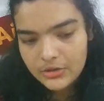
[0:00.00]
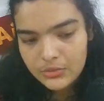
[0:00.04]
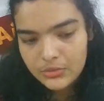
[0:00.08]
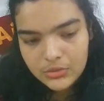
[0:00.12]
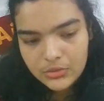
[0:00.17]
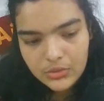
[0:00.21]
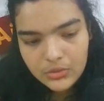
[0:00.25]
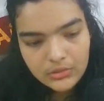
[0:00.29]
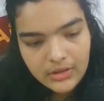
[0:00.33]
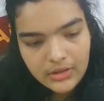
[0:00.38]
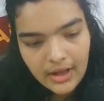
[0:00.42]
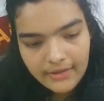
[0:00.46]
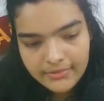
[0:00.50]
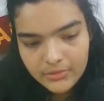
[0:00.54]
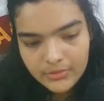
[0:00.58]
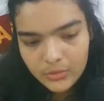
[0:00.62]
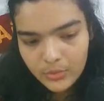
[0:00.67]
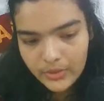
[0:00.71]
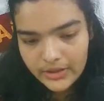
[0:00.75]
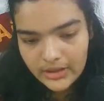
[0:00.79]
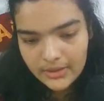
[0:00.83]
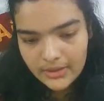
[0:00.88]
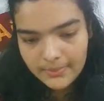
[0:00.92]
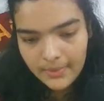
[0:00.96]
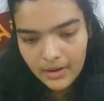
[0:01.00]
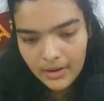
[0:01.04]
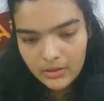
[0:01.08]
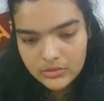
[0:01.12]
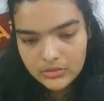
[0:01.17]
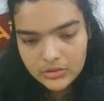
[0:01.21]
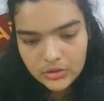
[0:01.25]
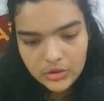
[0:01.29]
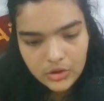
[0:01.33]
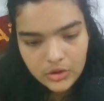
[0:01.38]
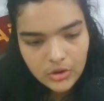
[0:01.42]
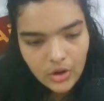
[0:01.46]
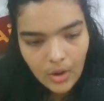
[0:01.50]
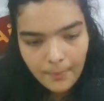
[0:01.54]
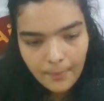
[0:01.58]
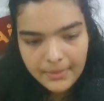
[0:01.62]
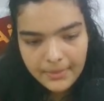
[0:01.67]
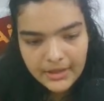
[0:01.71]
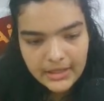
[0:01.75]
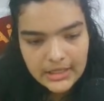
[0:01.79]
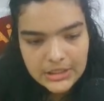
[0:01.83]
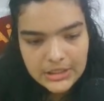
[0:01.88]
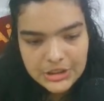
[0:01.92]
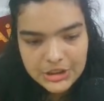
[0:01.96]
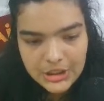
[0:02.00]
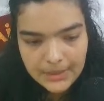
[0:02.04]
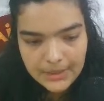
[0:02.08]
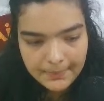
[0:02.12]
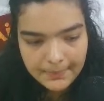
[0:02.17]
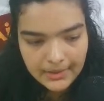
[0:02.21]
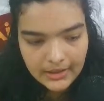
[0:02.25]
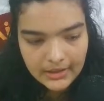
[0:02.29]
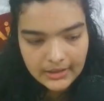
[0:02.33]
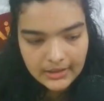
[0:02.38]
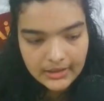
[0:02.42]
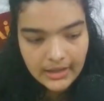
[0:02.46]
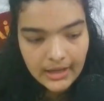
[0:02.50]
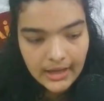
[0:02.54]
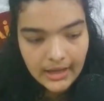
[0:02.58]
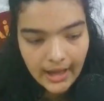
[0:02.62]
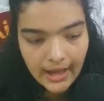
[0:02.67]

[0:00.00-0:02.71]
You don't have to worry about cropping and shaping it,